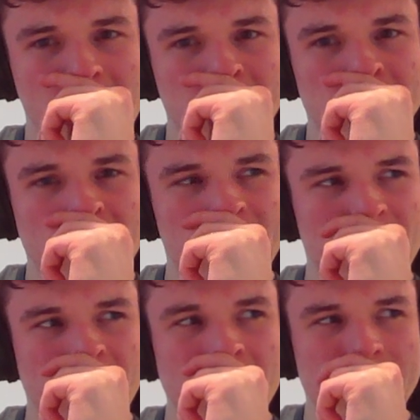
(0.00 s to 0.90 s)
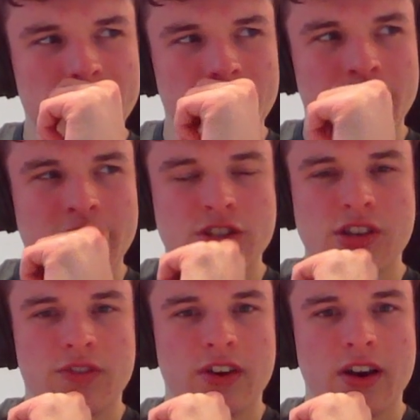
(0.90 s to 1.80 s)
So I thought, let's go knight
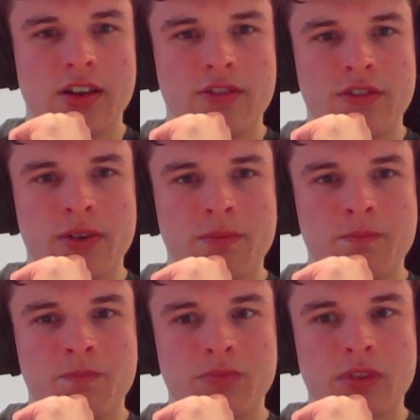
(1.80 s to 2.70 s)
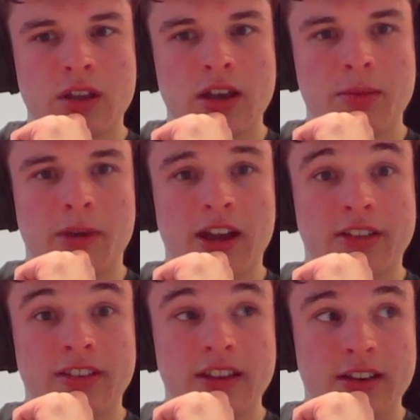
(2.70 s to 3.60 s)
g5. And my
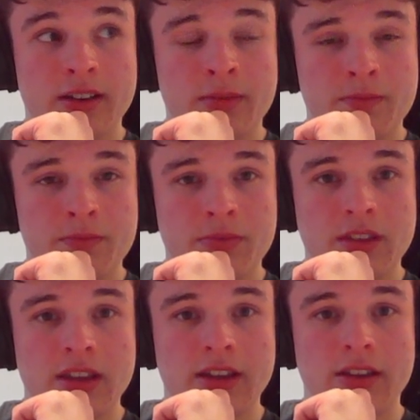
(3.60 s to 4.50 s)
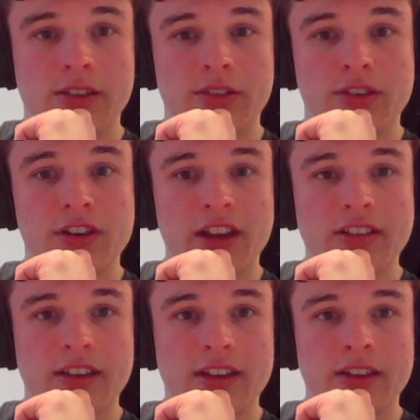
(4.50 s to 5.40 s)
idea is knight
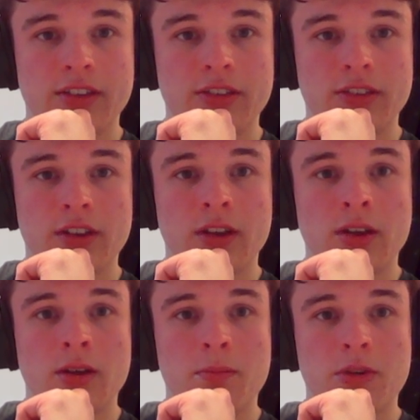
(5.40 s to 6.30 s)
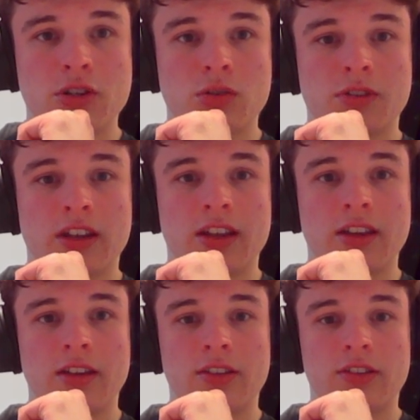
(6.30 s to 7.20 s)
takes, bishop
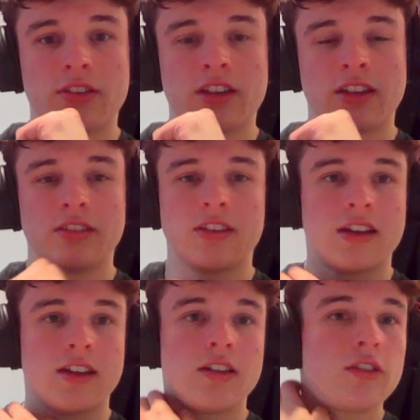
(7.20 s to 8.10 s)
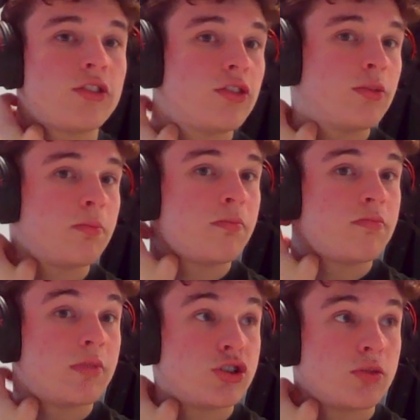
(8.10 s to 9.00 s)
takes, king takes,
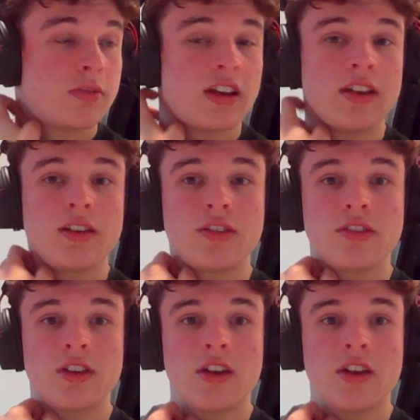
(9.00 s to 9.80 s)
bishop takes.